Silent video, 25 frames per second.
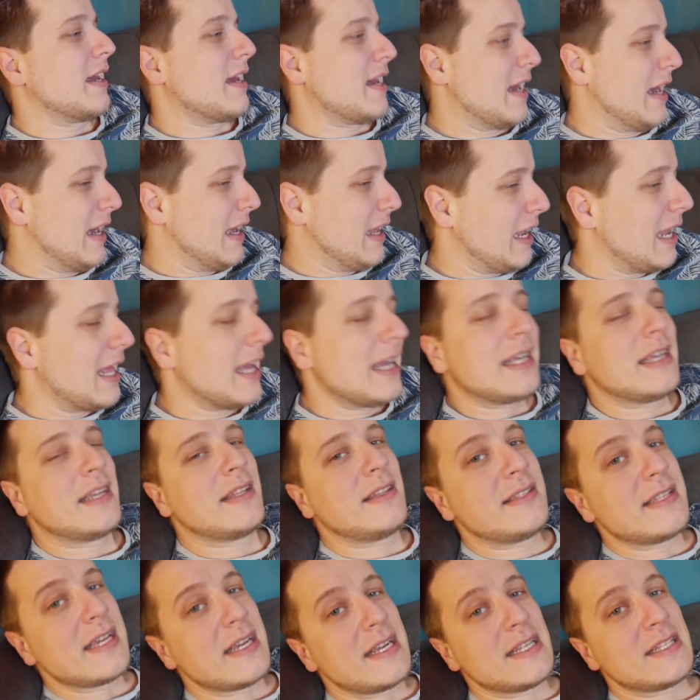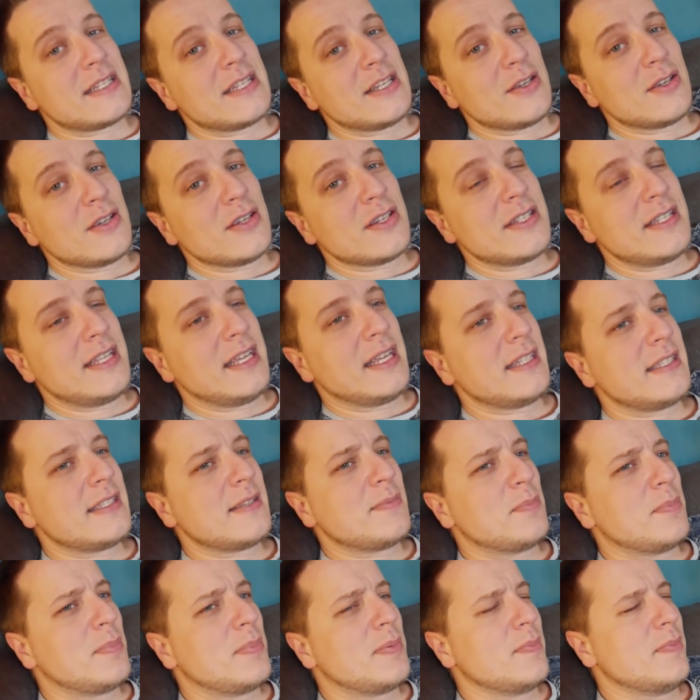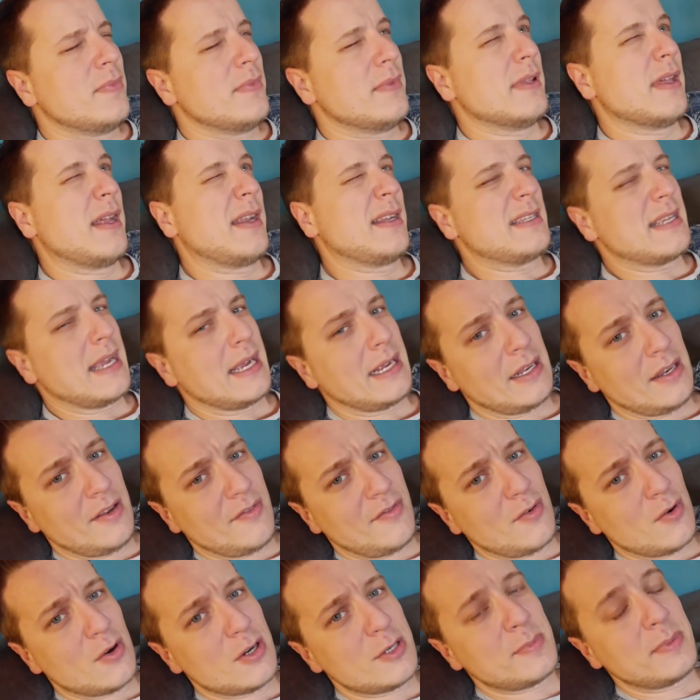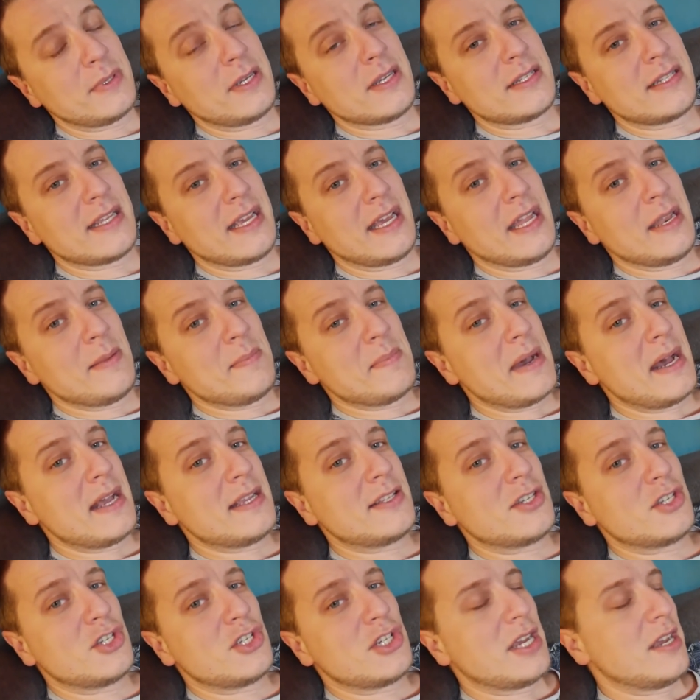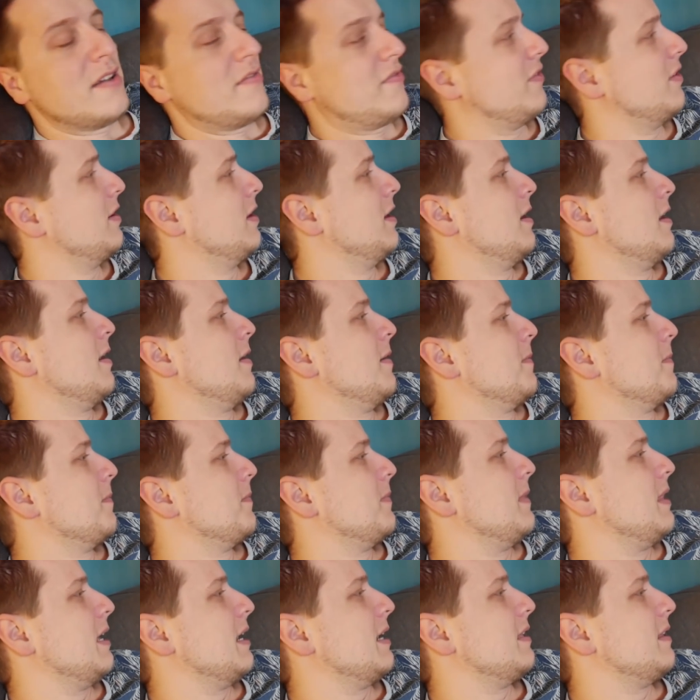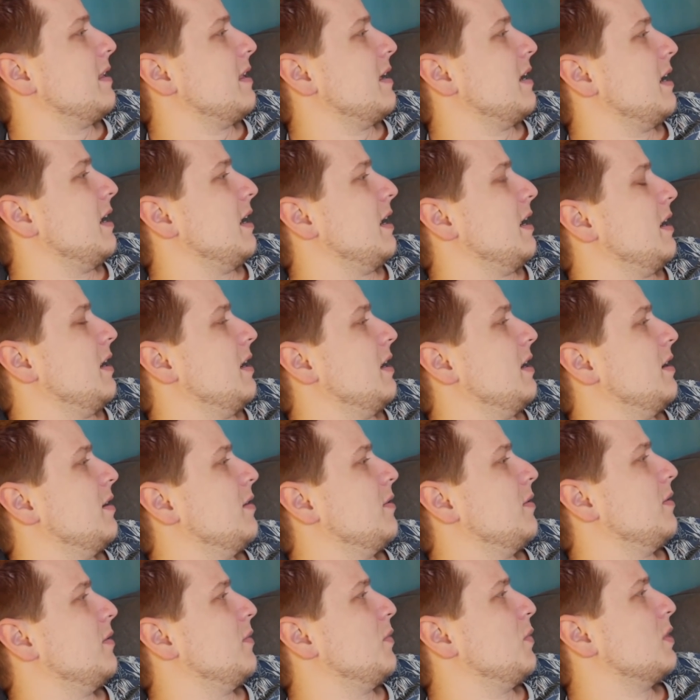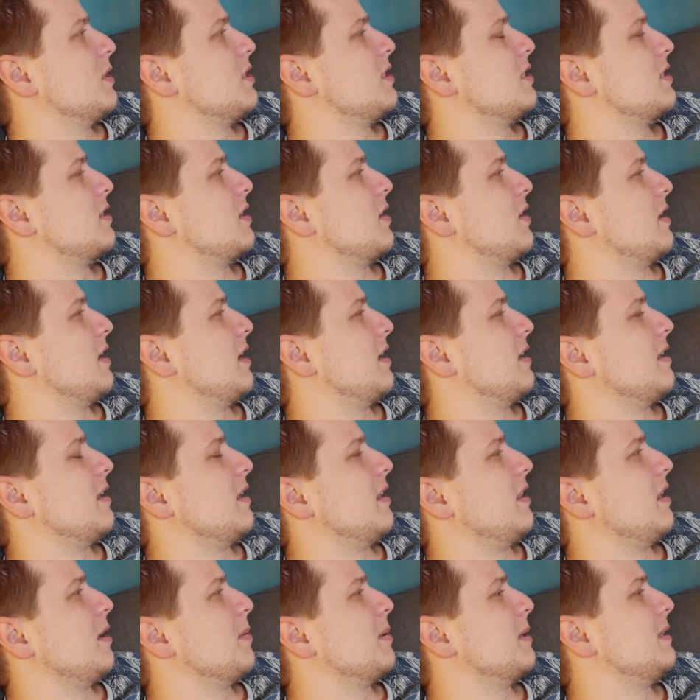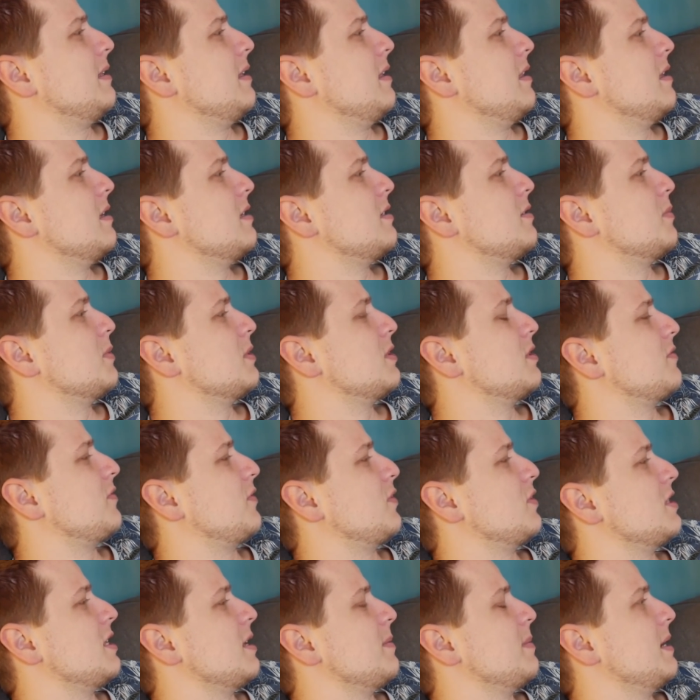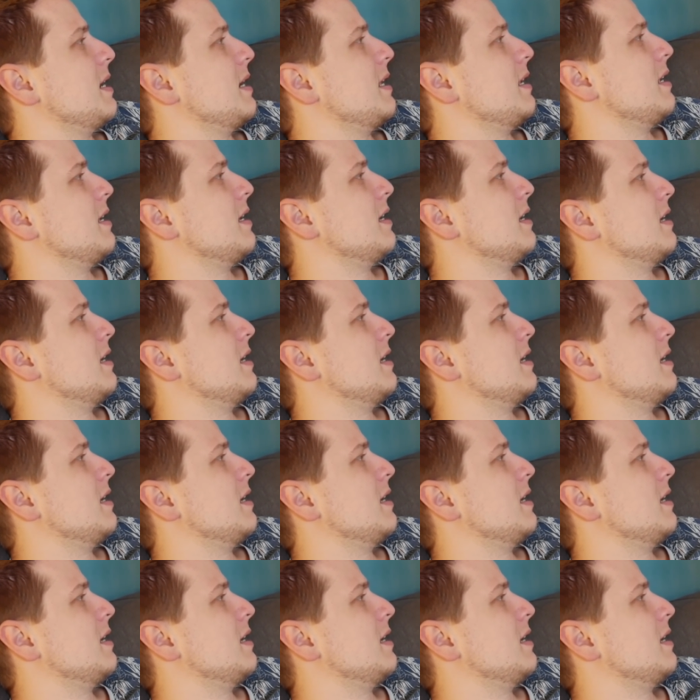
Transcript: like Tech It Serious did. Not exactly, of course, because they had a Masterchef. That, what's his... Diamantidis, what's his first name again?